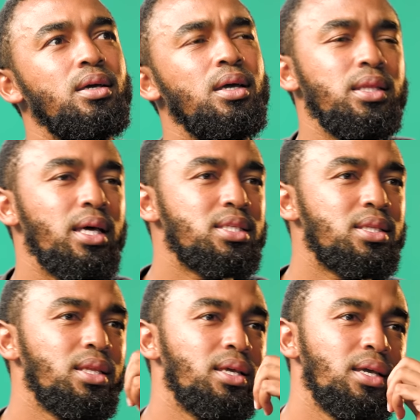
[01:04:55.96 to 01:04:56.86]

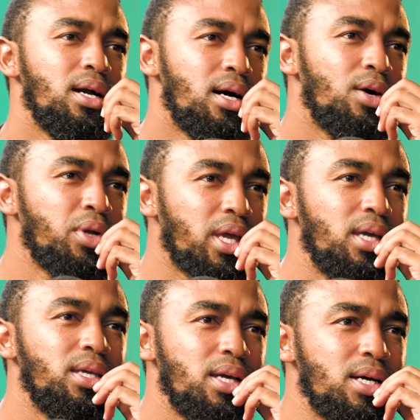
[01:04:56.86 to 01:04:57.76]
that, yeah,
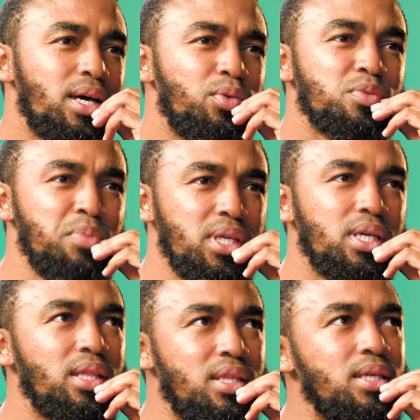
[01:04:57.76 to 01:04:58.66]
okay, yeah, that was
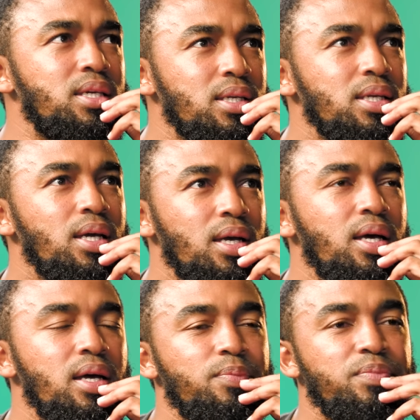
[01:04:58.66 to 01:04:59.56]
me. I think
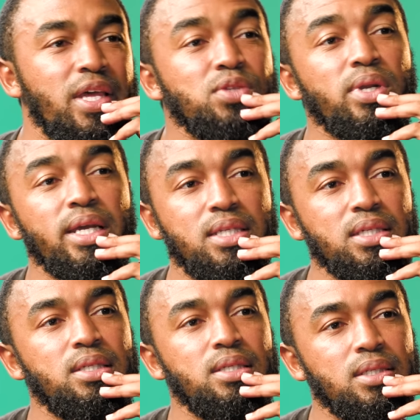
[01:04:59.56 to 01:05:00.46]
that's what I
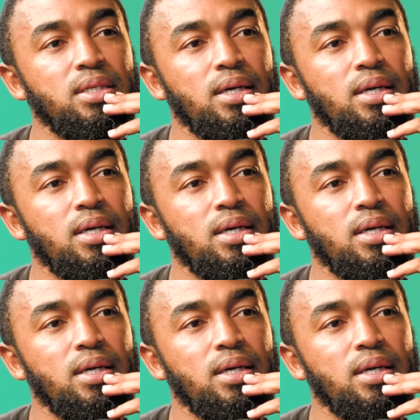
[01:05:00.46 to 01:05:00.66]
did.